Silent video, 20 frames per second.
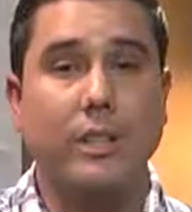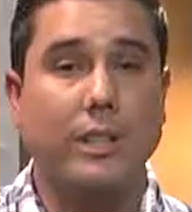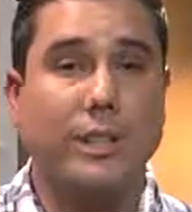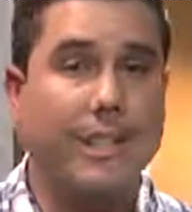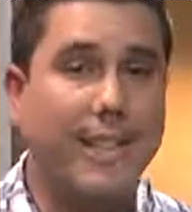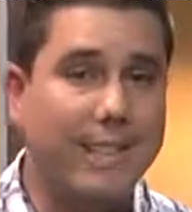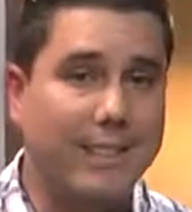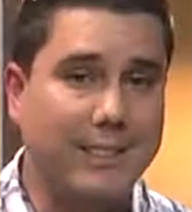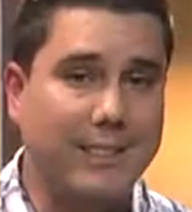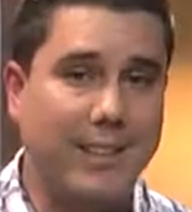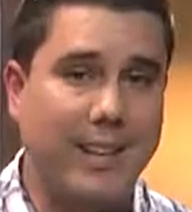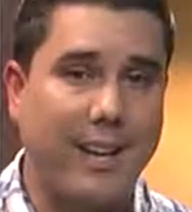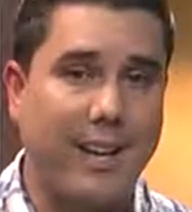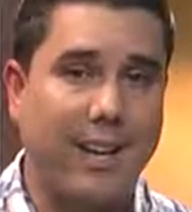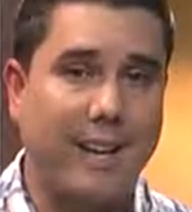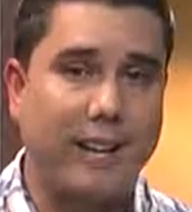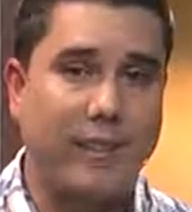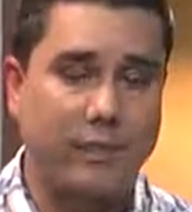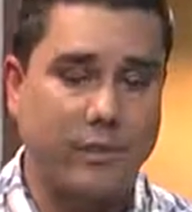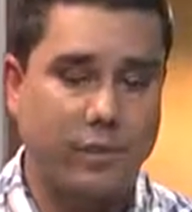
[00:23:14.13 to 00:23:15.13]
a link
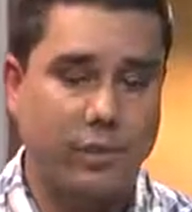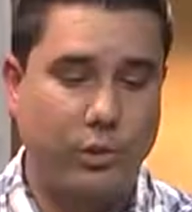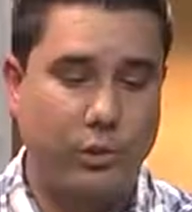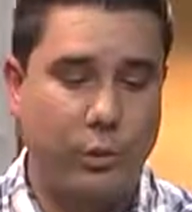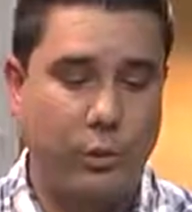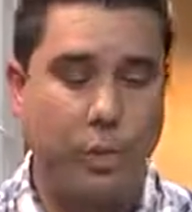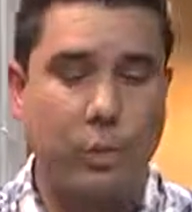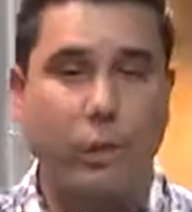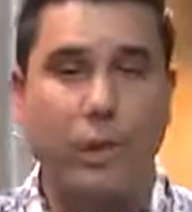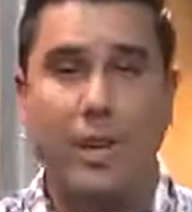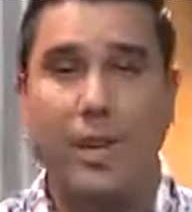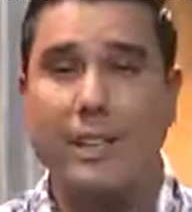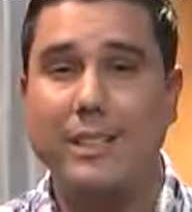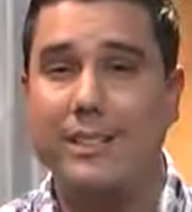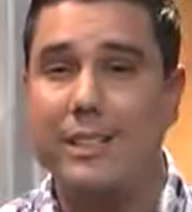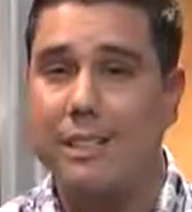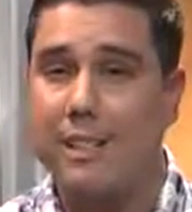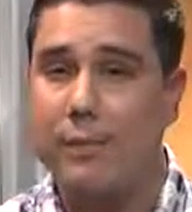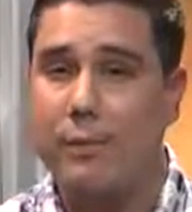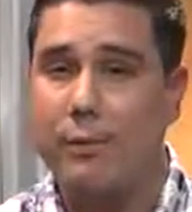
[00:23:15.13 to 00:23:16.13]
tag to
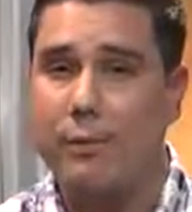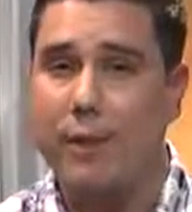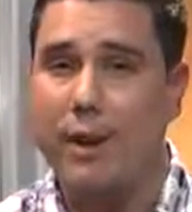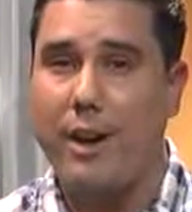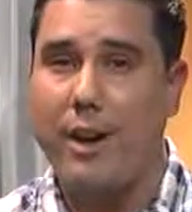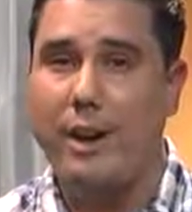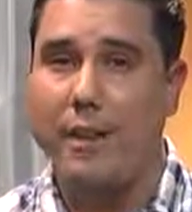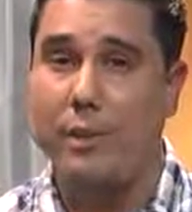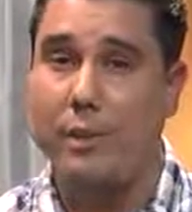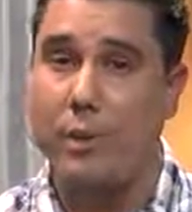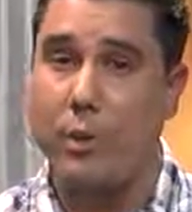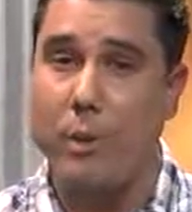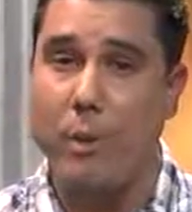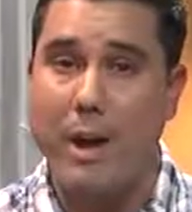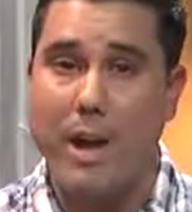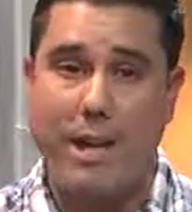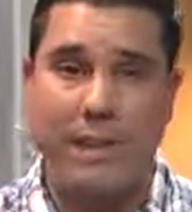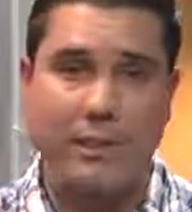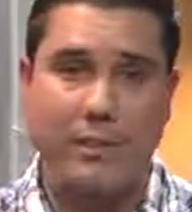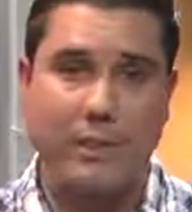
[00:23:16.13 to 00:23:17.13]
identify the
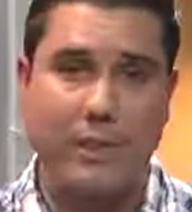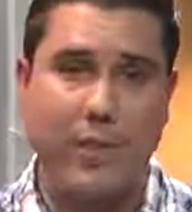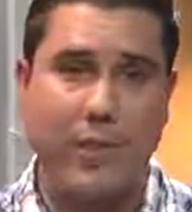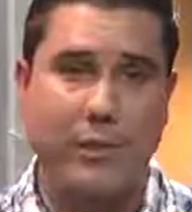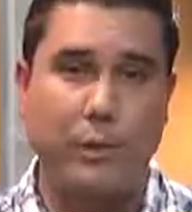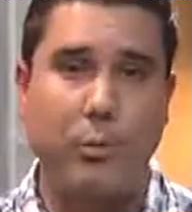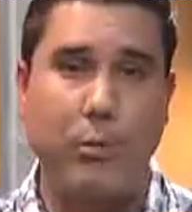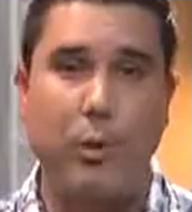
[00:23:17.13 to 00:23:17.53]
domains that the